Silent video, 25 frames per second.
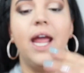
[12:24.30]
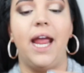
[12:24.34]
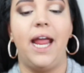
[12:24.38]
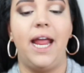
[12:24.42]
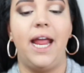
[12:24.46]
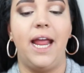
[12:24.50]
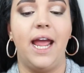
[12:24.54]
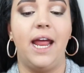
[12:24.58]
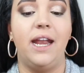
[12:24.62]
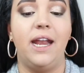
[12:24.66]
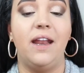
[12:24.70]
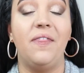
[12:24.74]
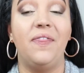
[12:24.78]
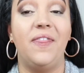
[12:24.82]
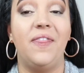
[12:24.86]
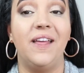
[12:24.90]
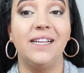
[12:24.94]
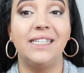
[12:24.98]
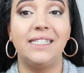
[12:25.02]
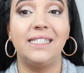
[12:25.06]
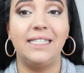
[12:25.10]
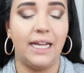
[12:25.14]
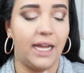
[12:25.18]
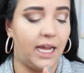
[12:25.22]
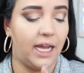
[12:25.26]
And
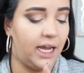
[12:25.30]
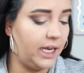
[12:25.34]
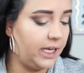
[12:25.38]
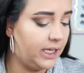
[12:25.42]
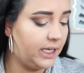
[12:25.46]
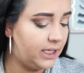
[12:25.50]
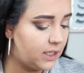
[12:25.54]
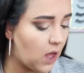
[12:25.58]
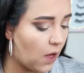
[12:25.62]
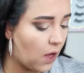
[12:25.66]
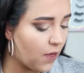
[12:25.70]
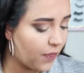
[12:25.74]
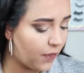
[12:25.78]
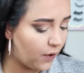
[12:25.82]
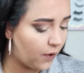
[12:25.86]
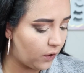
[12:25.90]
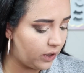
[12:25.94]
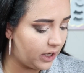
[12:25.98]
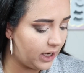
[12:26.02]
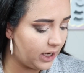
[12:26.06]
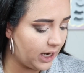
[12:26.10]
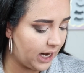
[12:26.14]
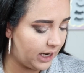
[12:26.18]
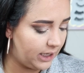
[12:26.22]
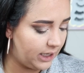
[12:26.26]
this is
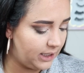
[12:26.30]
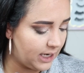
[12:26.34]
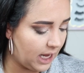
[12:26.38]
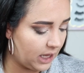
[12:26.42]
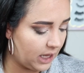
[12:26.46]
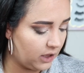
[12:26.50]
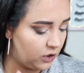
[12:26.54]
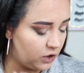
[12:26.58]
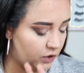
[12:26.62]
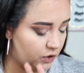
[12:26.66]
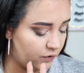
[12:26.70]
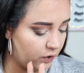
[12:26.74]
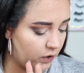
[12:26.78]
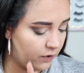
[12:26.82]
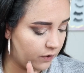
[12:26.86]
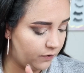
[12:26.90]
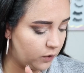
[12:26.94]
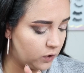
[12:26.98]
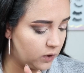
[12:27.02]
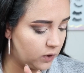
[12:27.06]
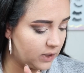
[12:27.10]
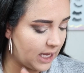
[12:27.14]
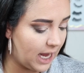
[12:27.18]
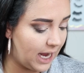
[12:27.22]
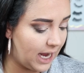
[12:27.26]
$39 for the
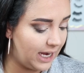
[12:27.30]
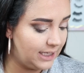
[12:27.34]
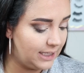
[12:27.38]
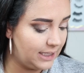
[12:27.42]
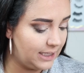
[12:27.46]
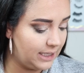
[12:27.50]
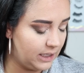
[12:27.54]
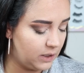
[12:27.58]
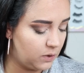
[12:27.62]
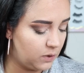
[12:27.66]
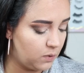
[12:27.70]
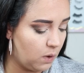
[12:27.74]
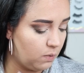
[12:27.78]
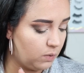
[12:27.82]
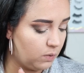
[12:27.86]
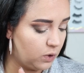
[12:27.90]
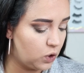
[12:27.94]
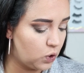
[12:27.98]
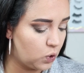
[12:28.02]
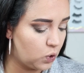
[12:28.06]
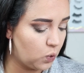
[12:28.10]
full size. This one was